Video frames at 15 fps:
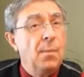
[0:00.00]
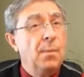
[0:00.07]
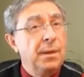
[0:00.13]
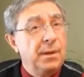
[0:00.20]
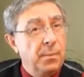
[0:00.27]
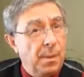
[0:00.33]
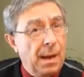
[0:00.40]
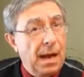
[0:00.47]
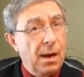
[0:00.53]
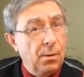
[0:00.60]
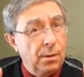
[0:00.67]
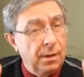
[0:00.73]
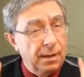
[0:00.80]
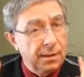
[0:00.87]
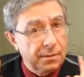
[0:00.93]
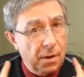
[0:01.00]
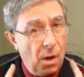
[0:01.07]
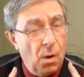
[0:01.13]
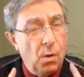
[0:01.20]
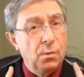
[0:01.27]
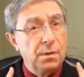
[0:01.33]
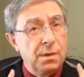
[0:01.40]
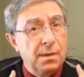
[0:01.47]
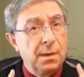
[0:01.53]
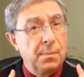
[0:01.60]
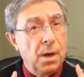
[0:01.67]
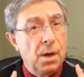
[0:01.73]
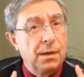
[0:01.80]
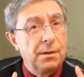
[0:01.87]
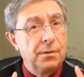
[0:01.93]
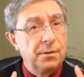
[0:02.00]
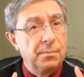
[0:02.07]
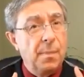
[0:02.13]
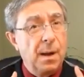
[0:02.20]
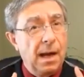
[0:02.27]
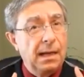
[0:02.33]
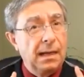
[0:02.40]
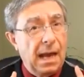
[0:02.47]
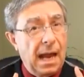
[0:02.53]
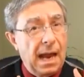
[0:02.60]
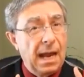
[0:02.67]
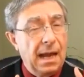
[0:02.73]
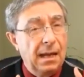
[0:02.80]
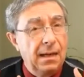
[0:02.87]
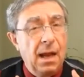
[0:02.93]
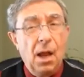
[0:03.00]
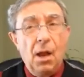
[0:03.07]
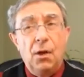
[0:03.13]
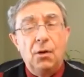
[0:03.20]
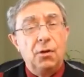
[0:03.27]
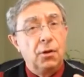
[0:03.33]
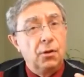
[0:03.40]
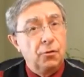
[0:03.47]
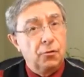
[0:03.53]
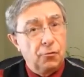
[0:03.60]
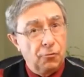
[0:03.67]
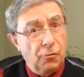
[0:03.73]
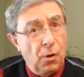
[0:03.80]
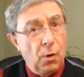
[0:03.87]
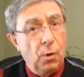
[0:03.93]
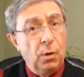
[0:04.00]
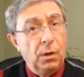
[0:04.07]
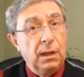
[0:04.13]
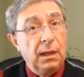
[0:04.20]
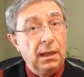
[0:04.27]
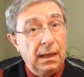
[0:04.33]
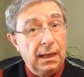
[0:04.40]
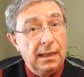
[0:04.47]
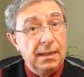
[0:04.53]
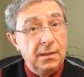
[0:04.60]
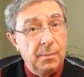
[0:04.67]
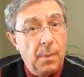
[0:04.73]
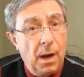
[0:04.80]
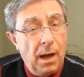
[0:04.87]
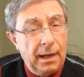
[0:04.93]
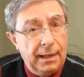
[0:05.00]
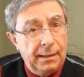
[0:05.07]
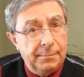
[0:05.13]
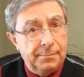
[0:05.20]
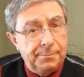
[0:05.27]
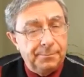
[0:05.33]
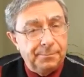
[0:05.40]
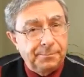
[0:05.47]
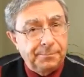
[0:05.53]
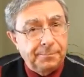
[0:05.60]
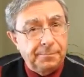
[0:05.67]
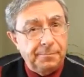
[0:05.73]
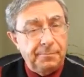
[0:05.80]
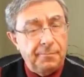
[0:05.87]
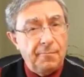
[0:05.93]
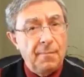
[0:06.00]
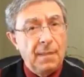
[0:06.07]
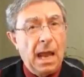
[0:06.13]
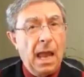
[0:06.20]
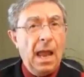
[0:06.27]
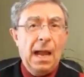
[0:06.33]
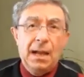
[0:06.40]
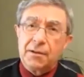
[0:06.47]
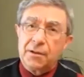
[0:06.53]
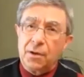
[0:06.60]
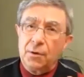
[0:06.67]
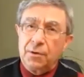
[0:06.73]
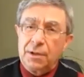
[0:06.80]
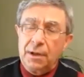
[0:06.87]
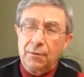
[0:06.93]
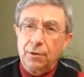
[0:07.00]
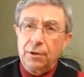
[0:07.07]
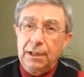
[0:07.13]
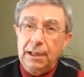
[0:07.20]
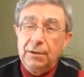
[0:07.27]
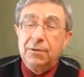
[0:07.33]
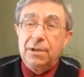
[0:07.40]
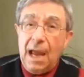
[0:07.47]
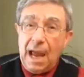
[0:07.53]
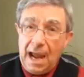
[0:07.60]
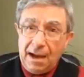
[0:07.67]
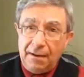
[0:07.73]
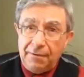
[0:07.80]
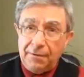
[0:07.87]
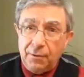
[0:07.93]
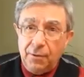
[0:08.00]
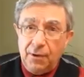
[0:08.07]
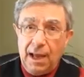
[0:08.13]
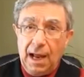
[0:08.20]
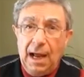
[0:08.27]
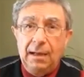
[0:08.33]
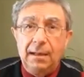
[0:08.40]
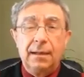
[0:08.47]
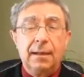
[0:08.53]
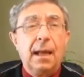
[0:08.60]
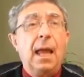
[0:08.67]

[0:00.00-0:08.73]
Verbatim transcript: but the power that his own subconscious mind had to control his body. And so several years after that,